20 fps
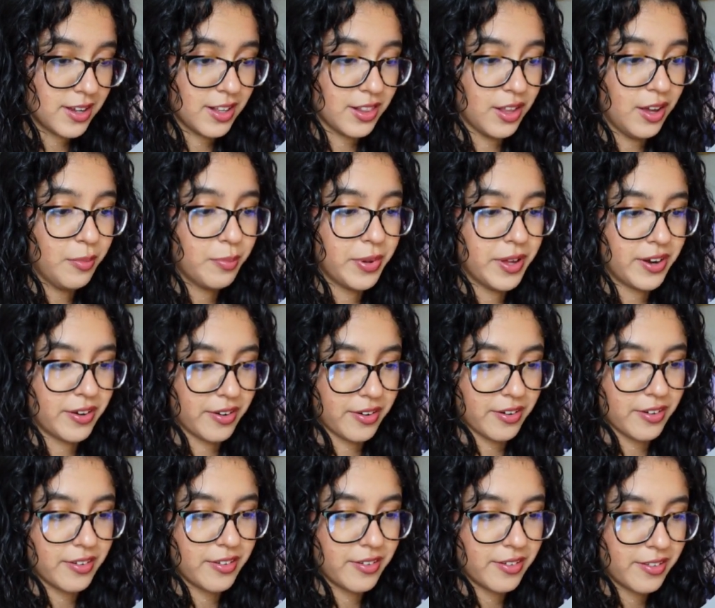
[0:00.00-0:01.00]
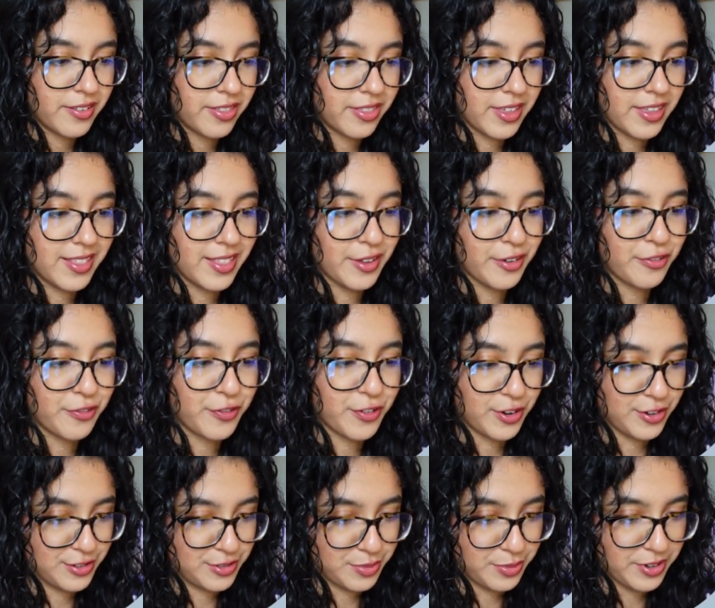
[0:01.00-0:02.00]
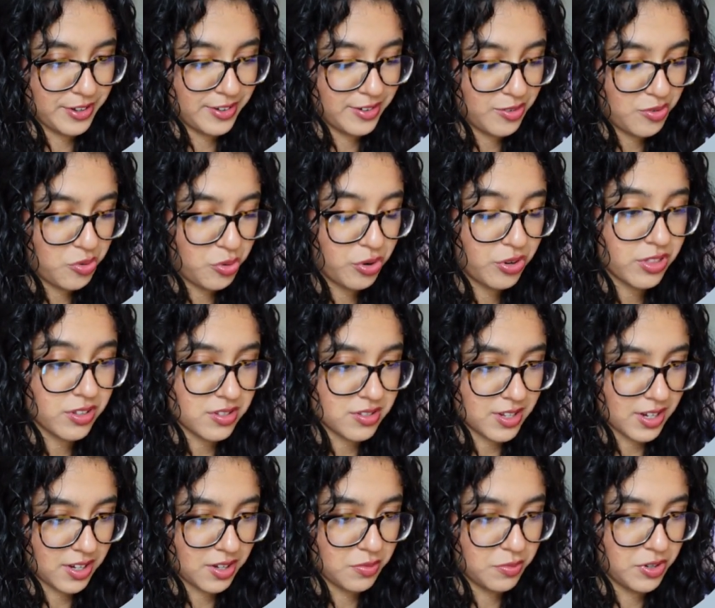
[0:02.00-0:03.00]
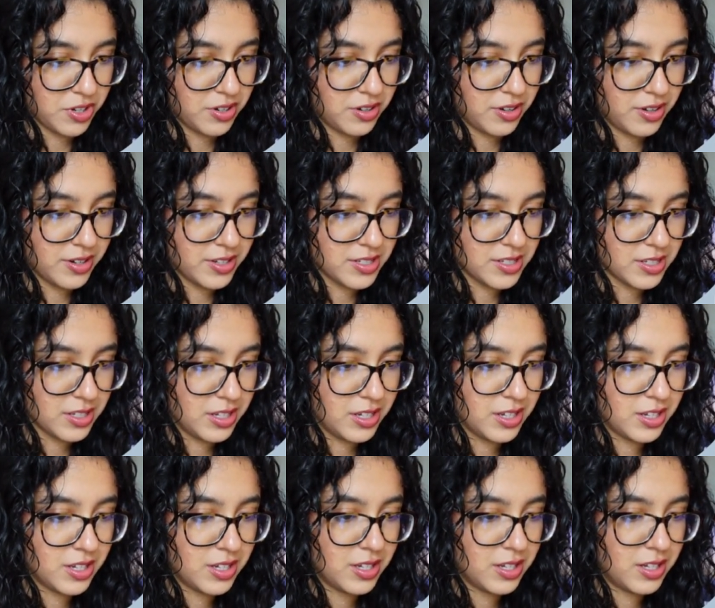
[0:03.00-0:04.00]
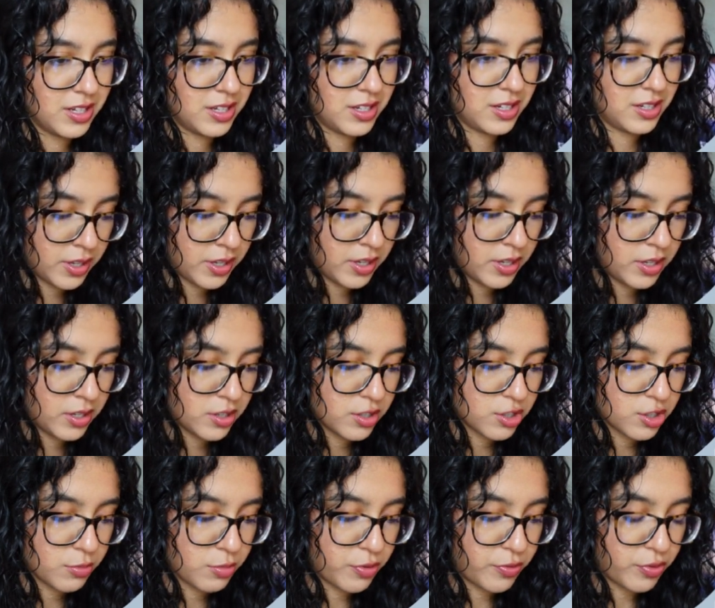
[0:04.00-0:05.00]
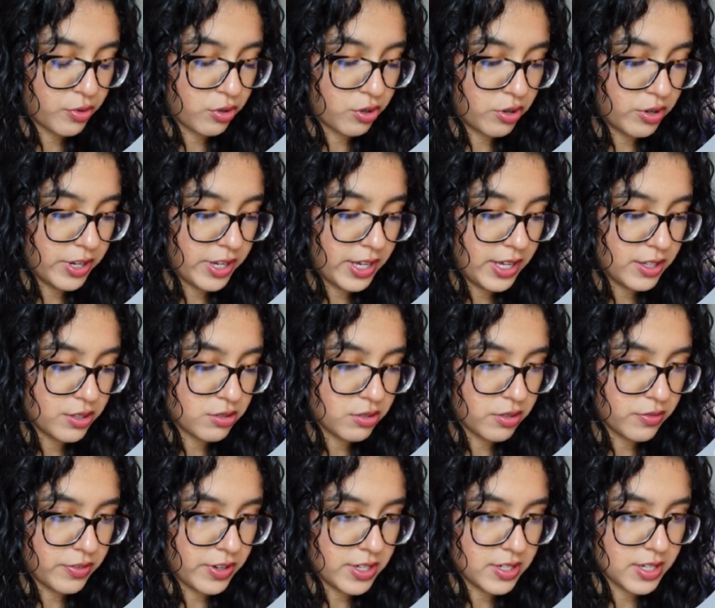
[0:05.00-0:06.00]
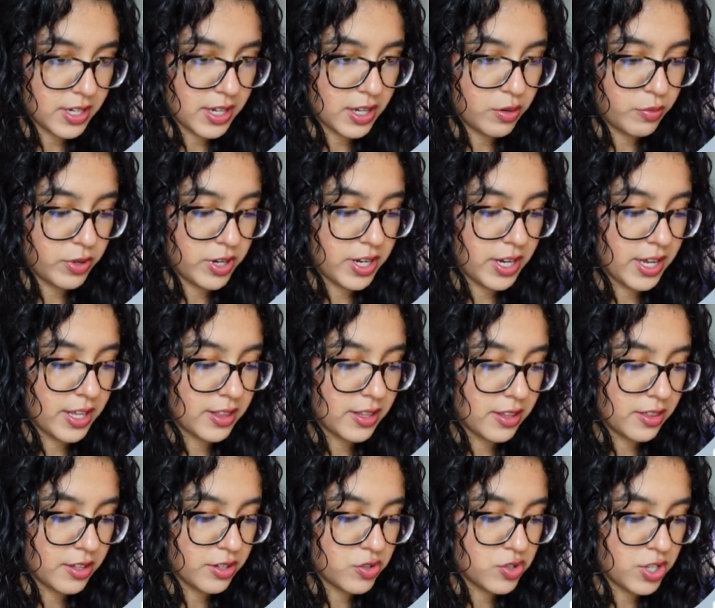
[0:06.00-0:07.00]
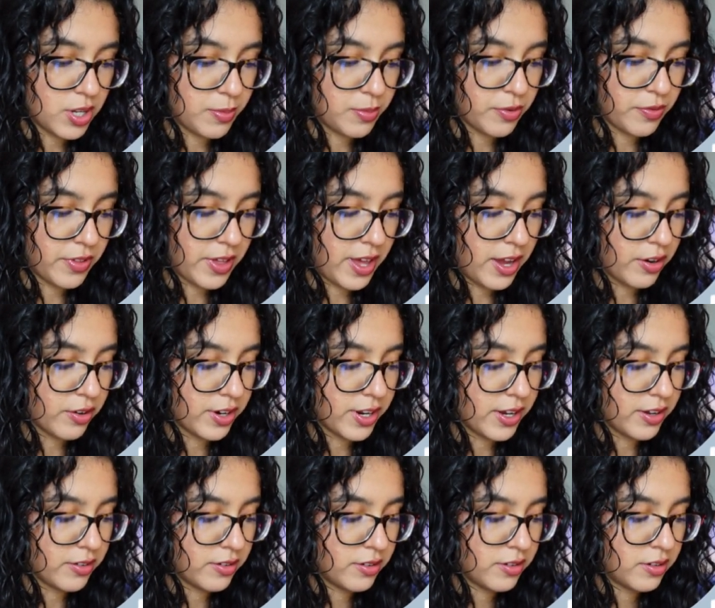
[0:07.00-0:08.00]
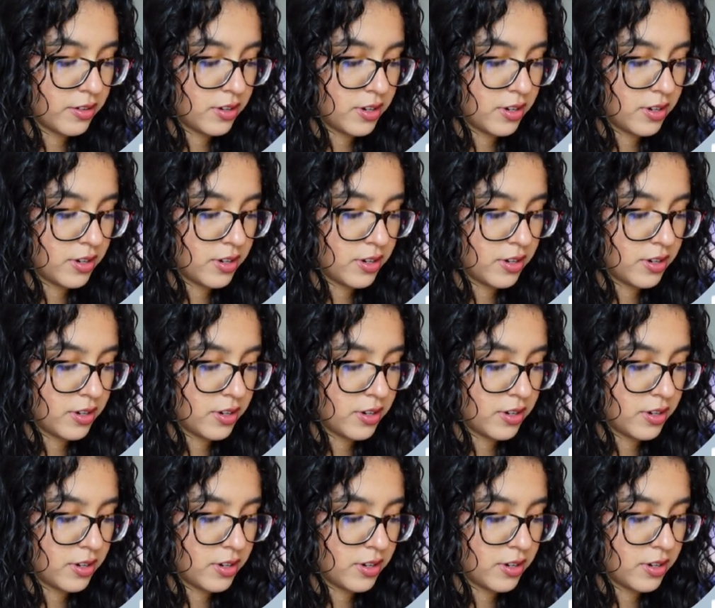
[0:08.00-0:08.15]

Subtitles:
a lot better than the first one or the second one, honestly. So before going into the face, I kind of want to get the shape of the hair down.